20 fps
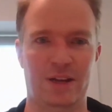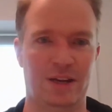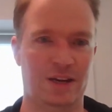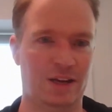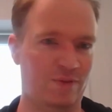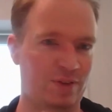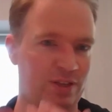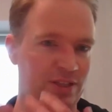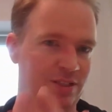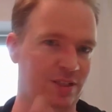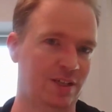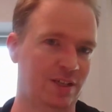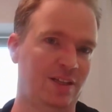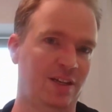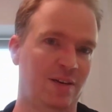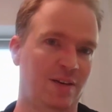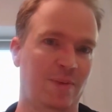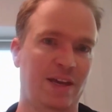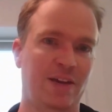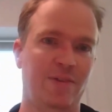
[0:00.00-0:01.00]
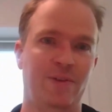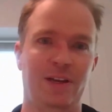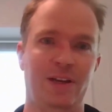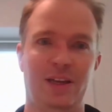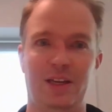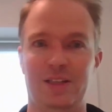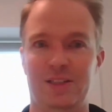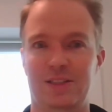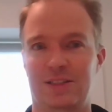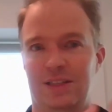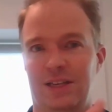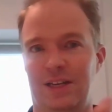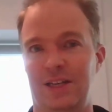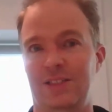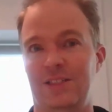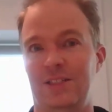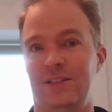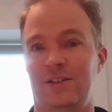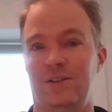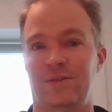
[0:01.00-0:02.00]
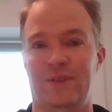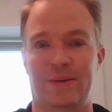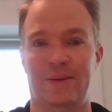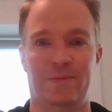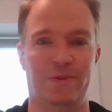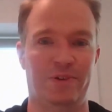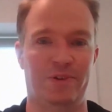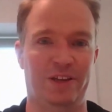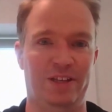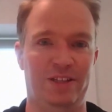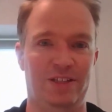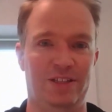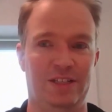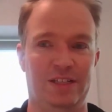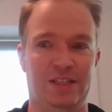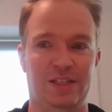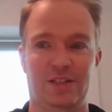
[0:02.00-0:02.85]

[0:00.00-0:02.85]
And if it's not in the May release, then it's in the November release.